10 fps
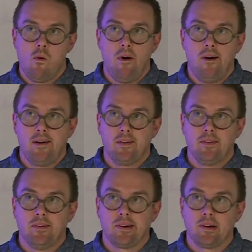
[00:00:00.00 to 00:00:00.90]

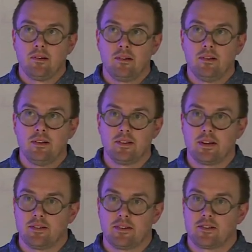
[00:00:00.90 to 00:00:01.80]
and uh,
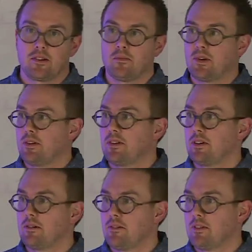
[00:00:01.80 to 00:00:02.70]
then there is a community
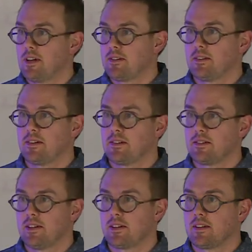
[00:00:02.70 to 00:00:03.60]
around that, and there's
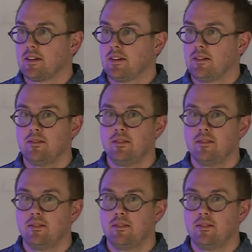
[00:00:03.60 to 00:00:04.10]
like a,